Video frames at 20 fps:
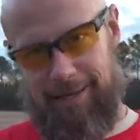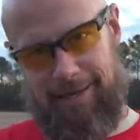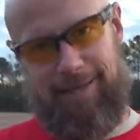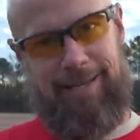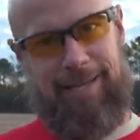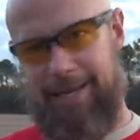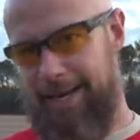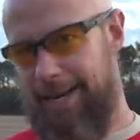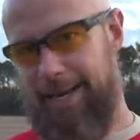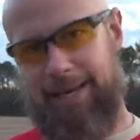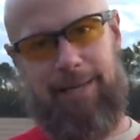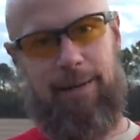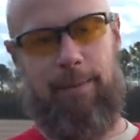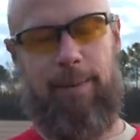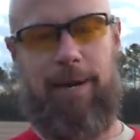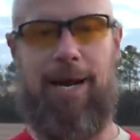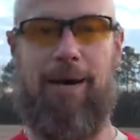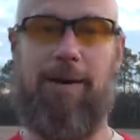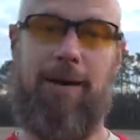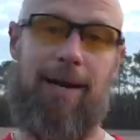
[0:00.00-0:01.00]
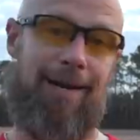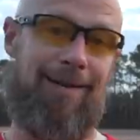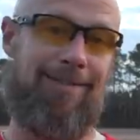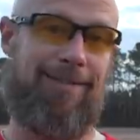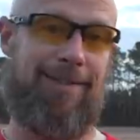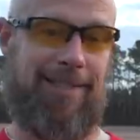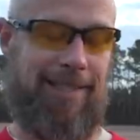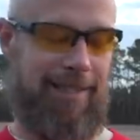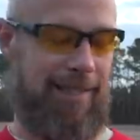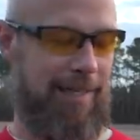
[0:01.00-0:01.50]
it ain't coming out. And I've
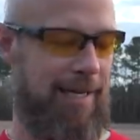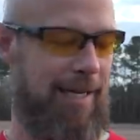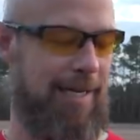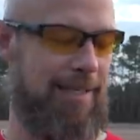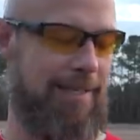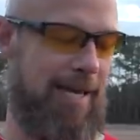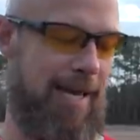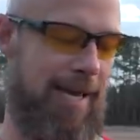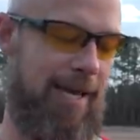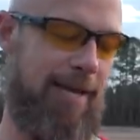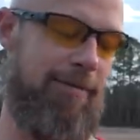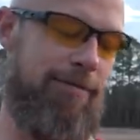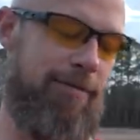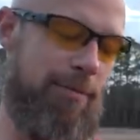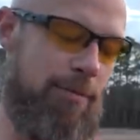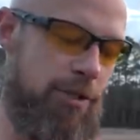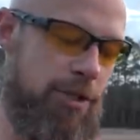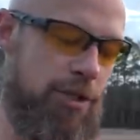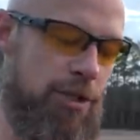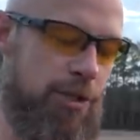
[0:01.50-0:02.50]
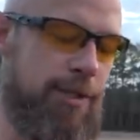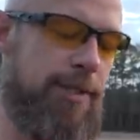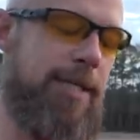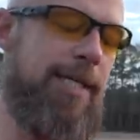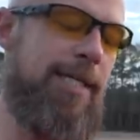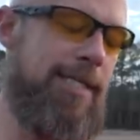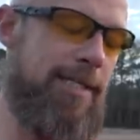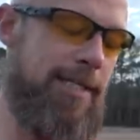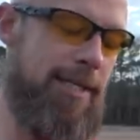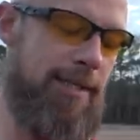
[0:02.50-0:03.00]
seen guys hang from
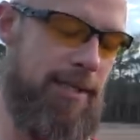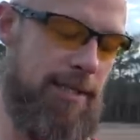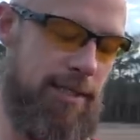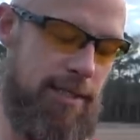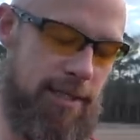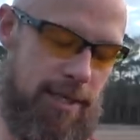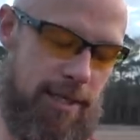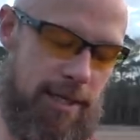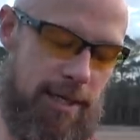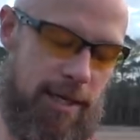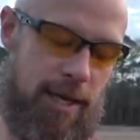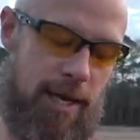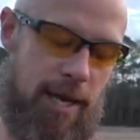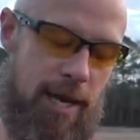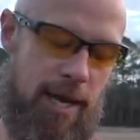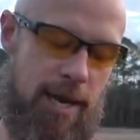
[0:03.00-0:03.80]
trees on this thing.